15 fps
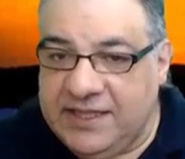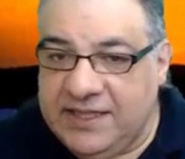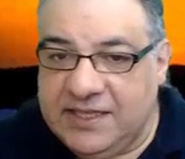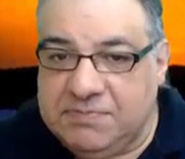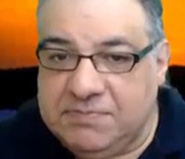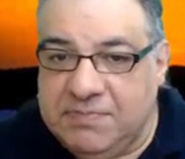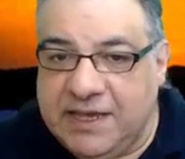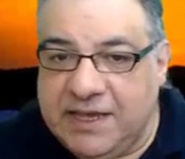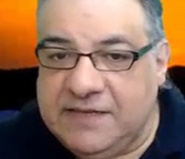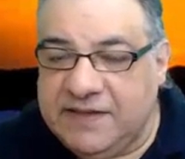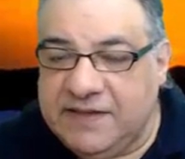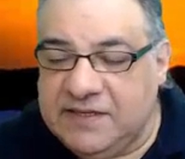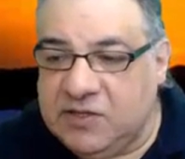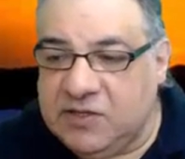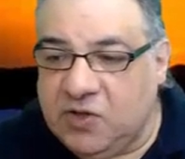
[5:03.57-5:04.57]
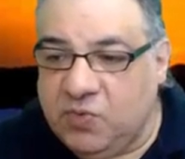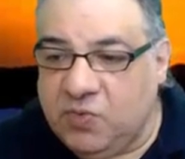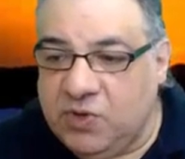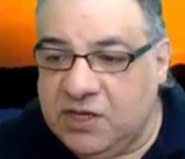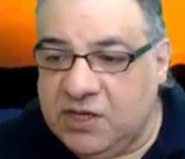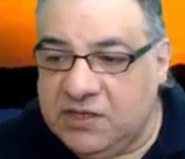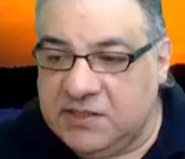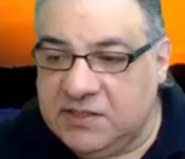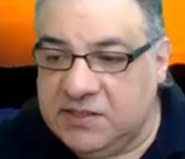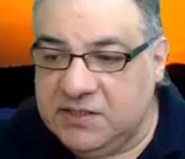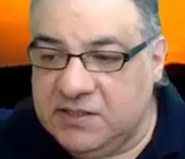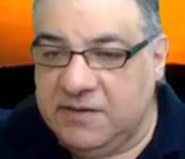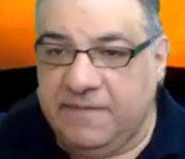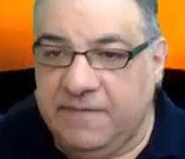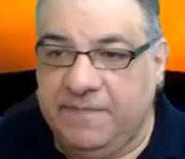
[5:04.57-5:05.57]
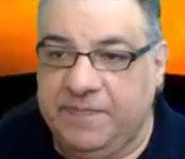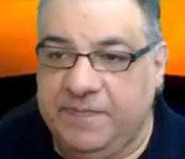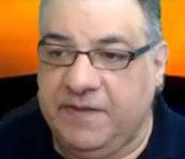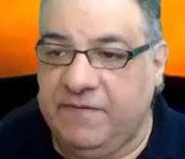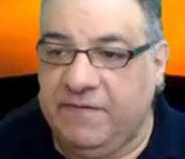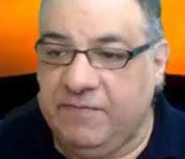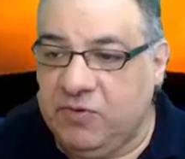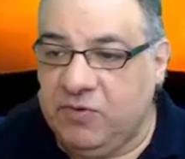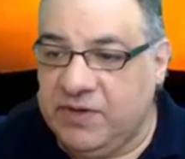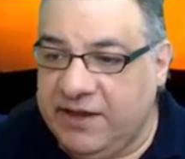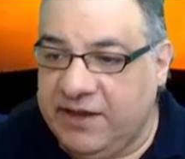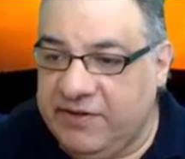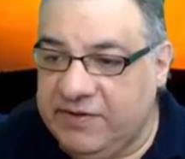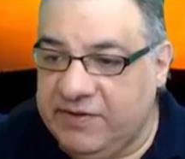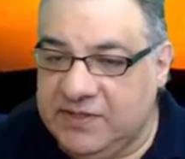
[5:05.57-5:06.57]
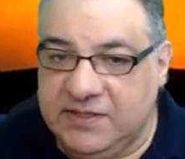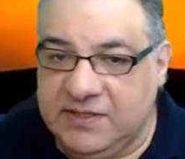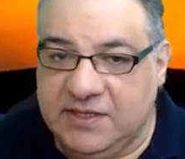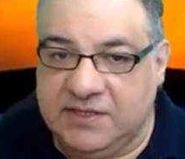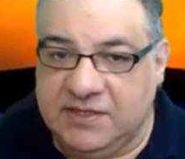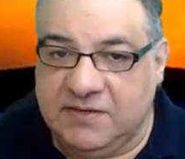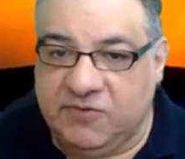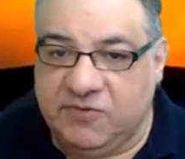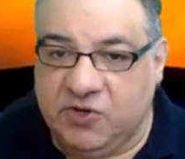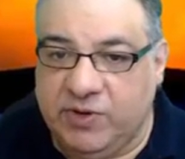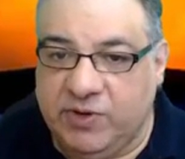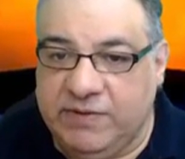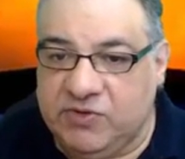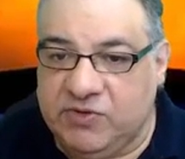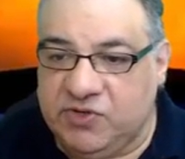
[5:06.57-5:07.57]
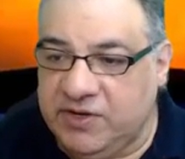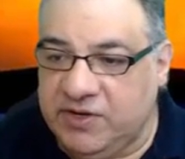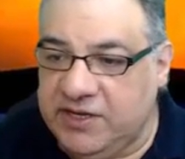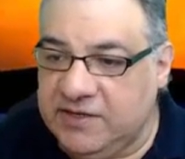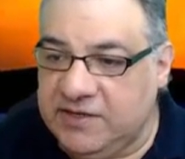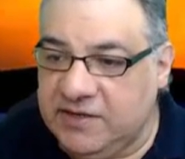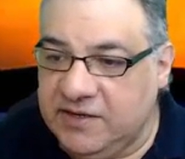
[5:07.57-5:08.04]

This makes things a lot worse for Paul Keres, this queen retreat.